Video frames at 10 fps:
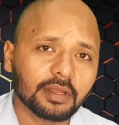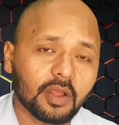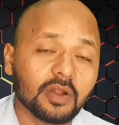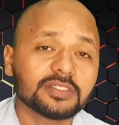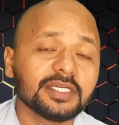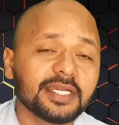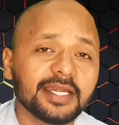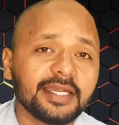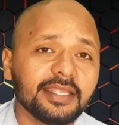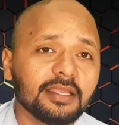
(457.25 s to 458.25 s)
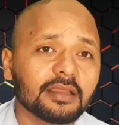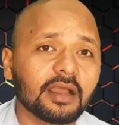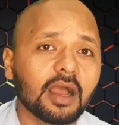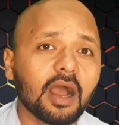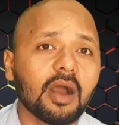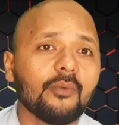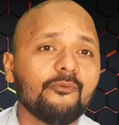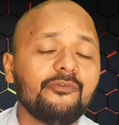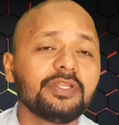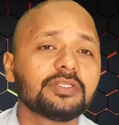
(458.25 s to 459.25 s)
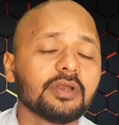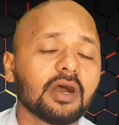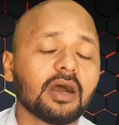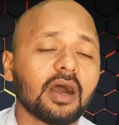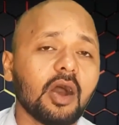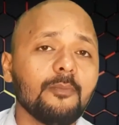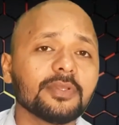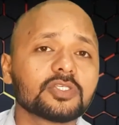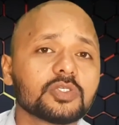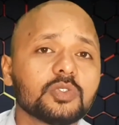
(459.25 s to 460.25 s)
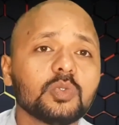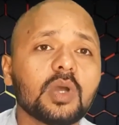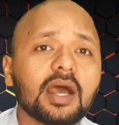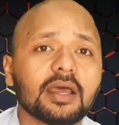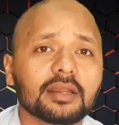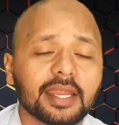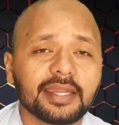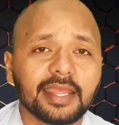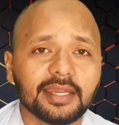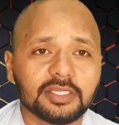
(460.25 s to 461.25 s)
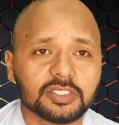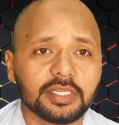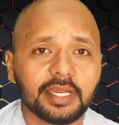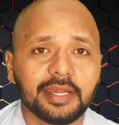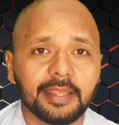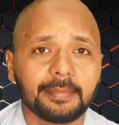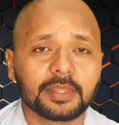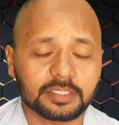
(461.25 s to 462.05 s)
concentrating with how much you are getting energy in a day.